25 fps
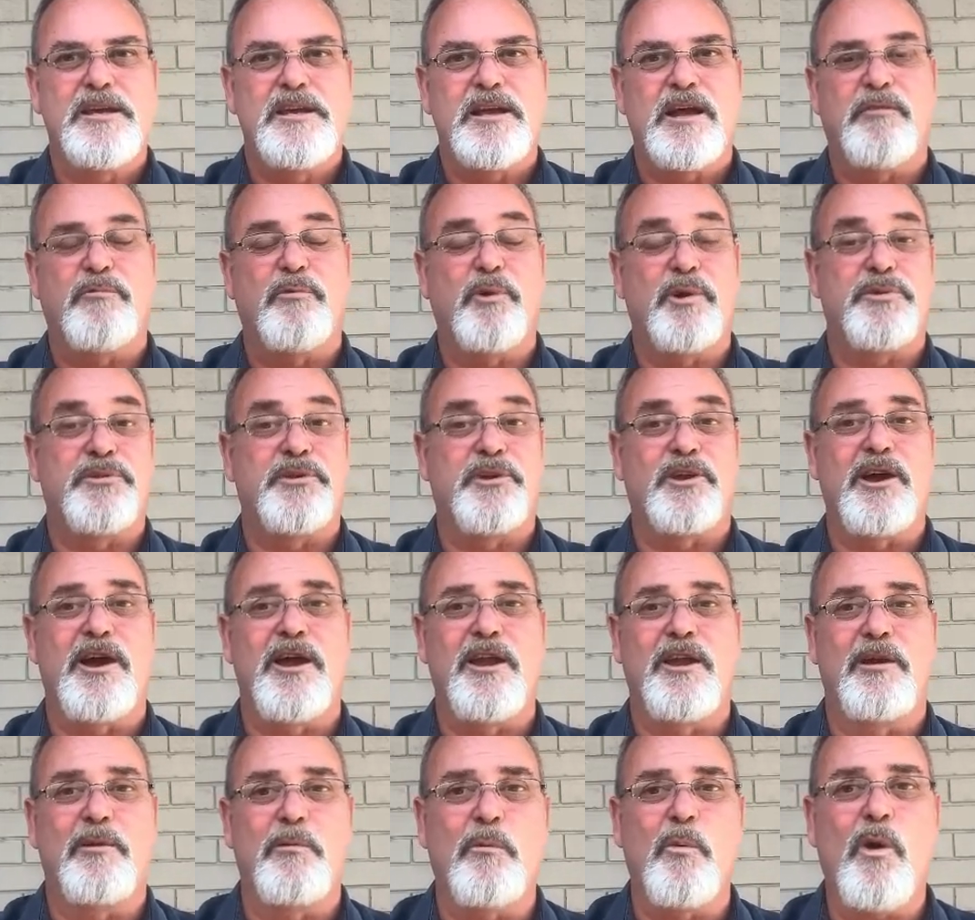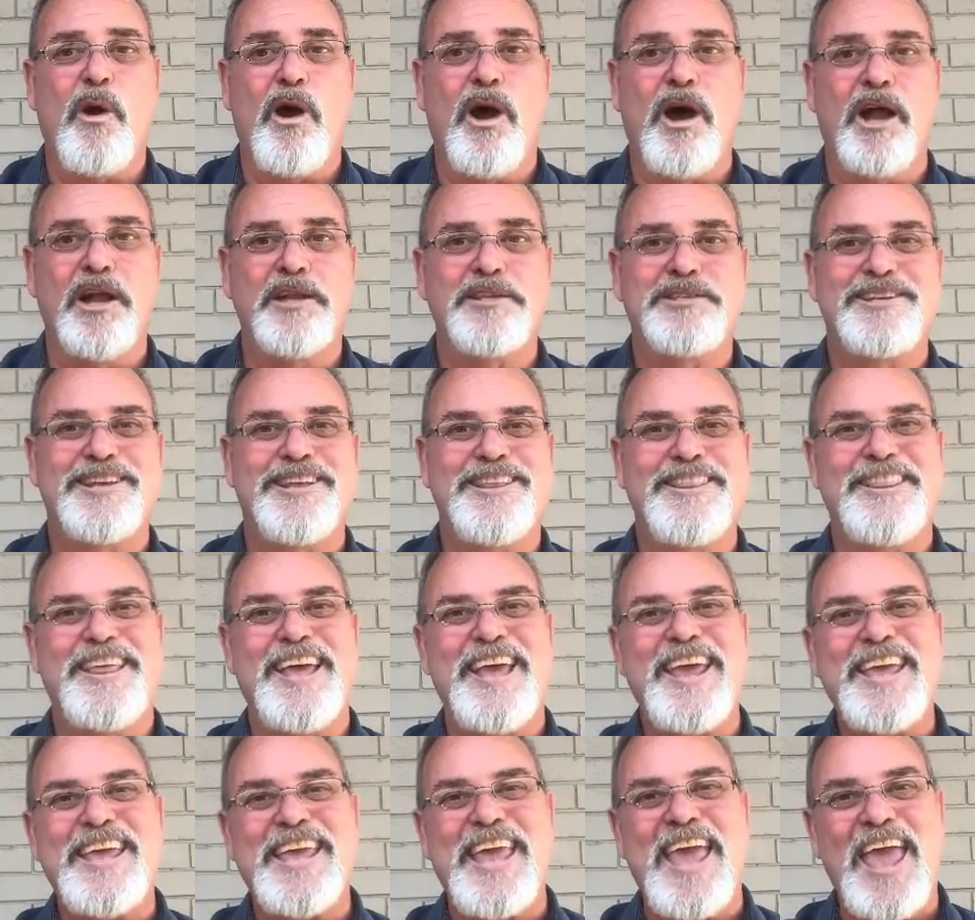of what the caller wants,
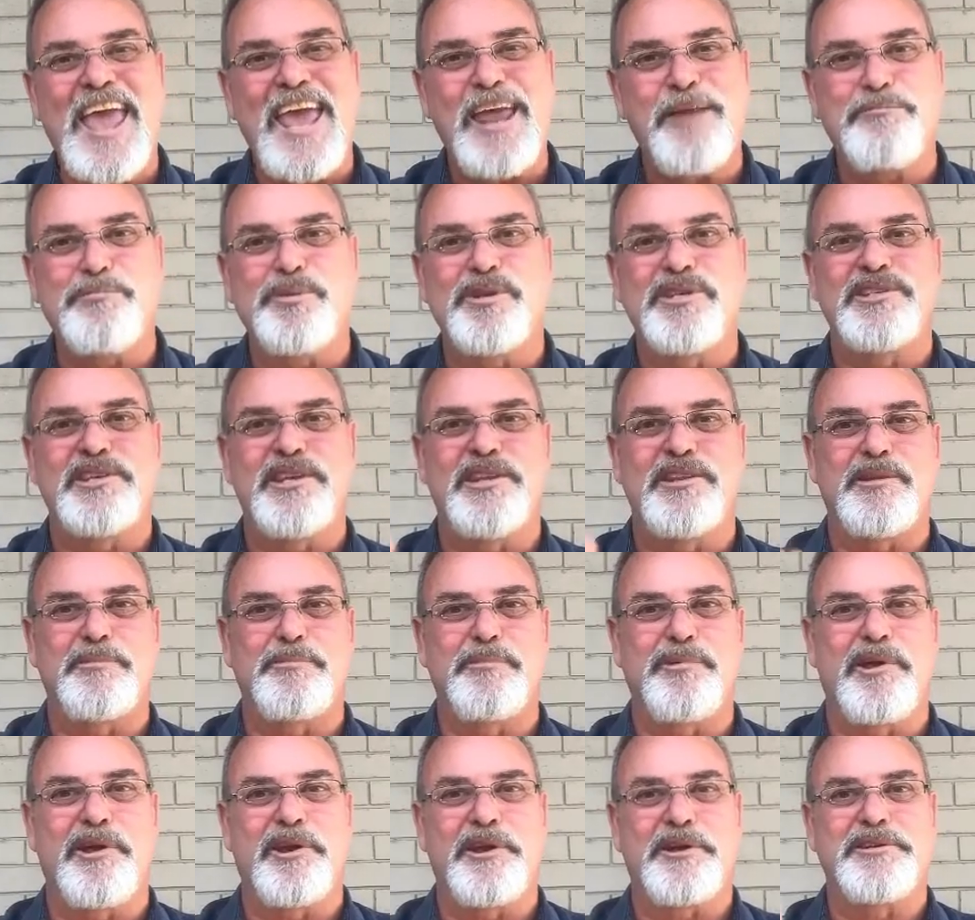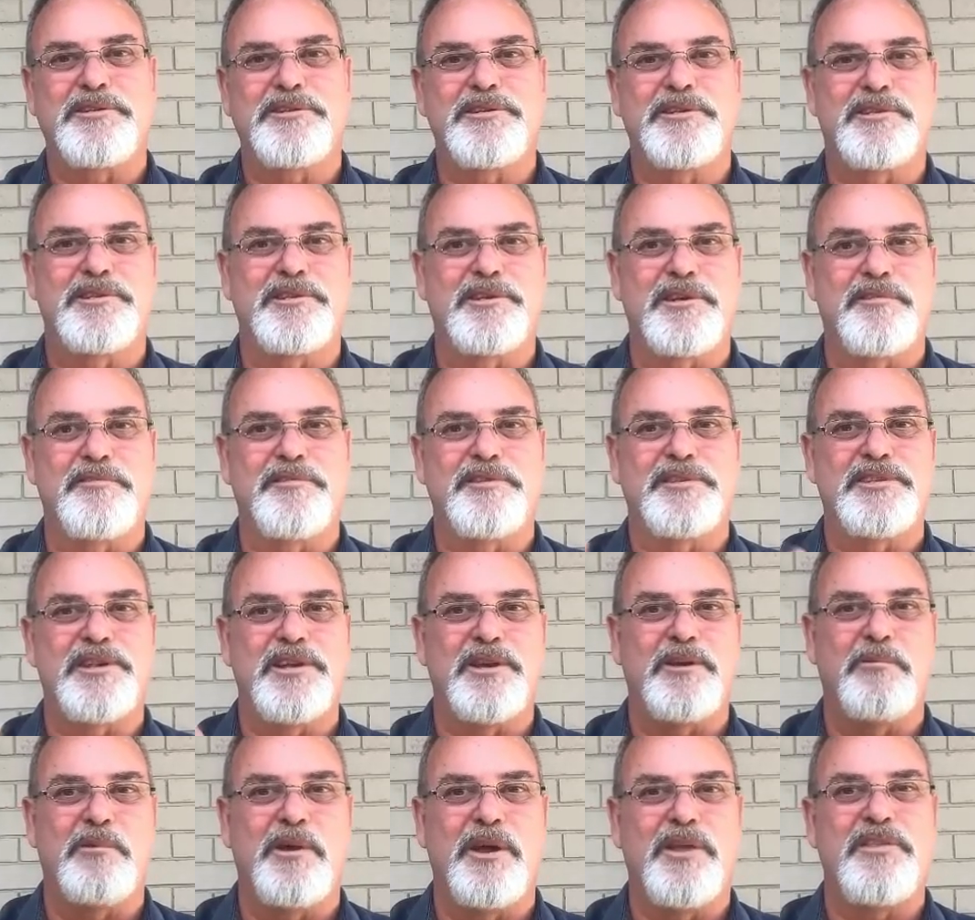they can't present the product or service
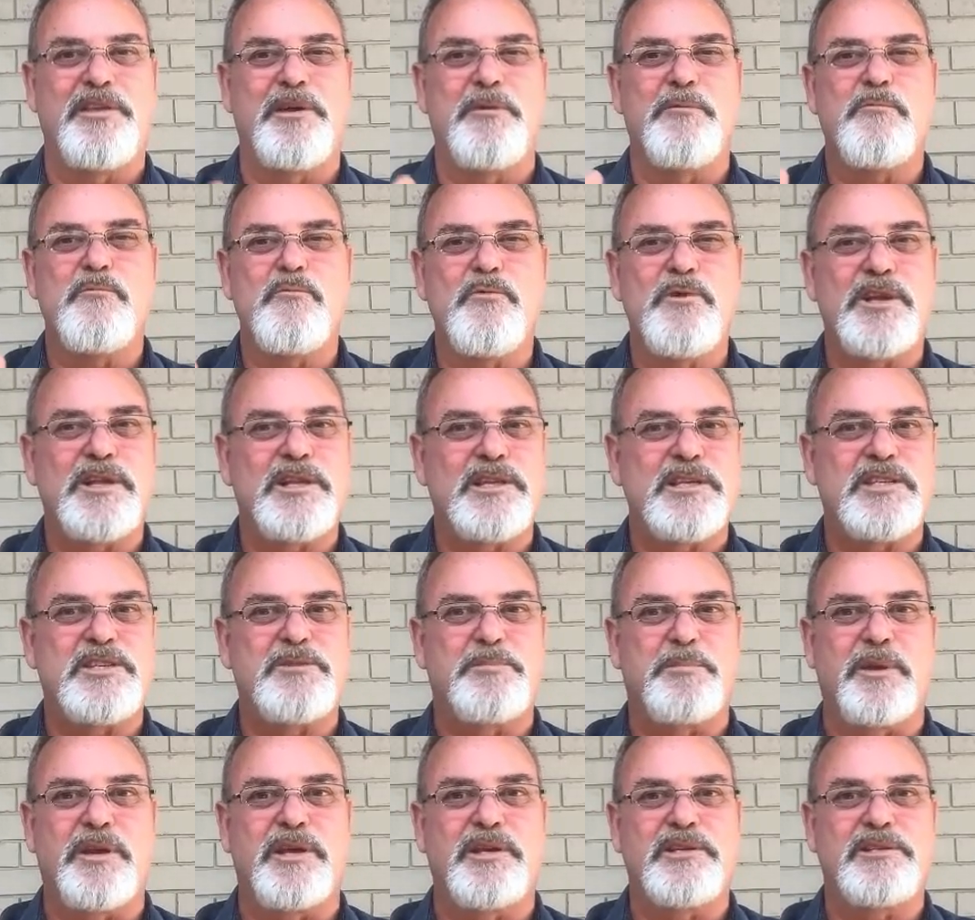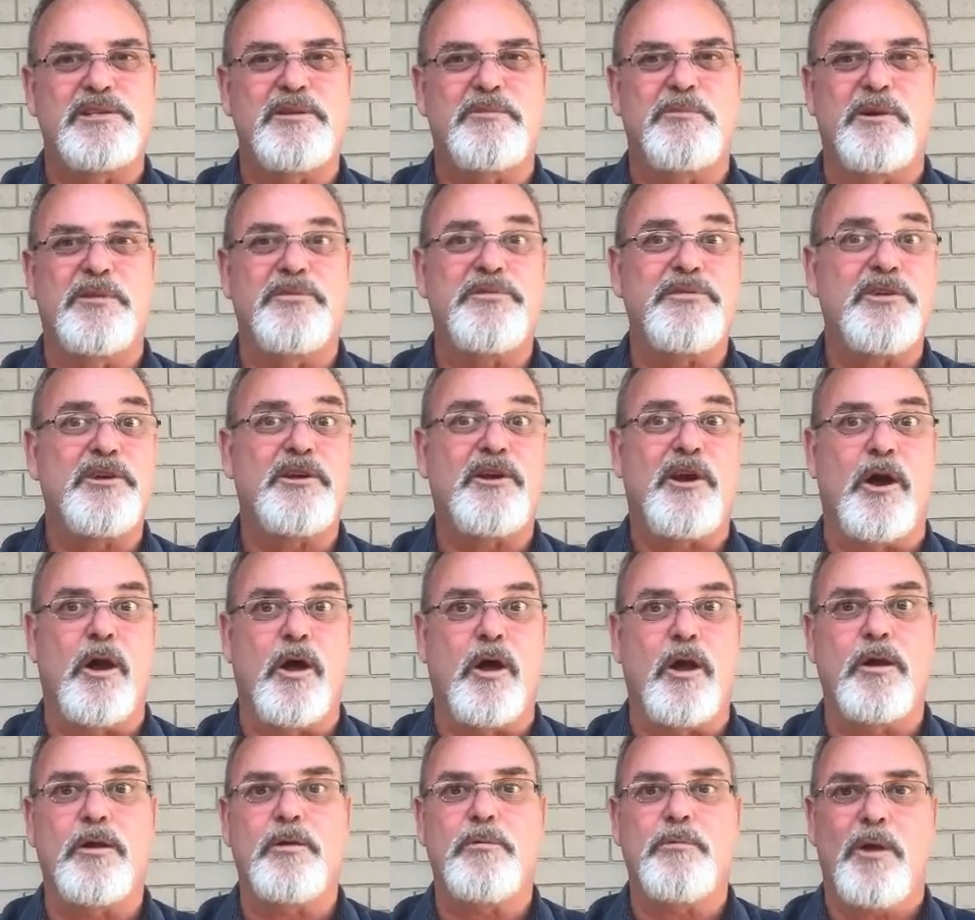in a way that really speaks to what the
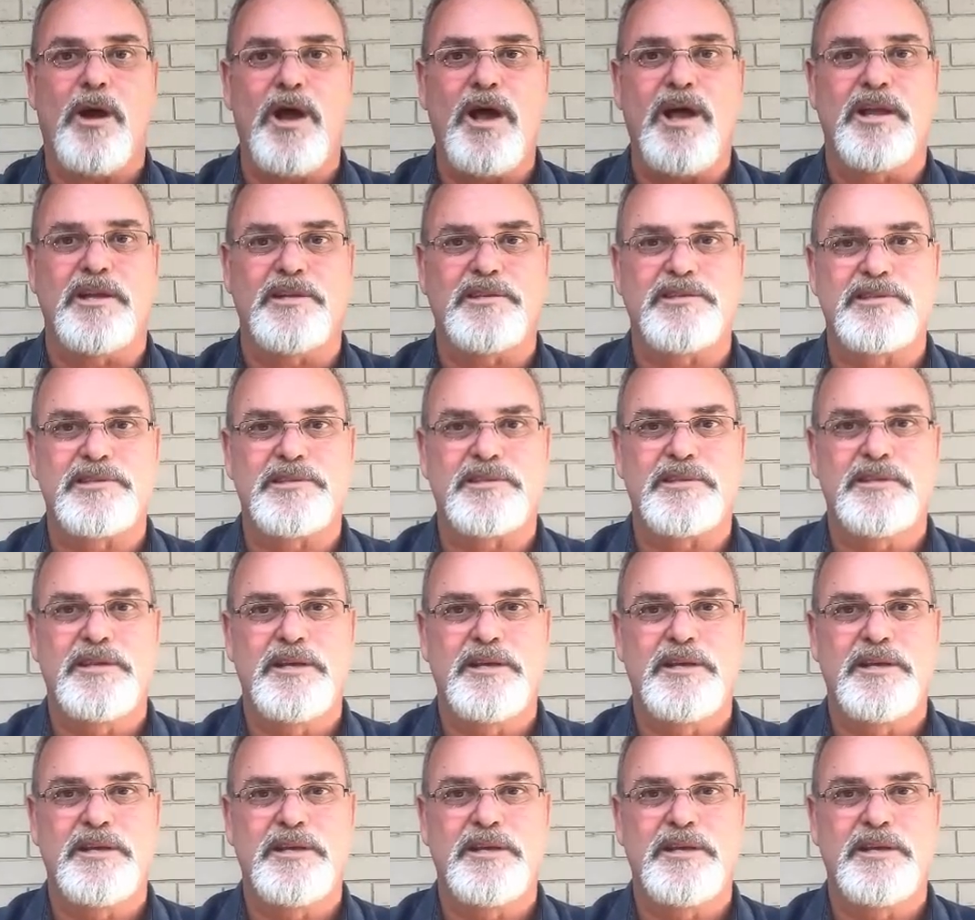caller wants.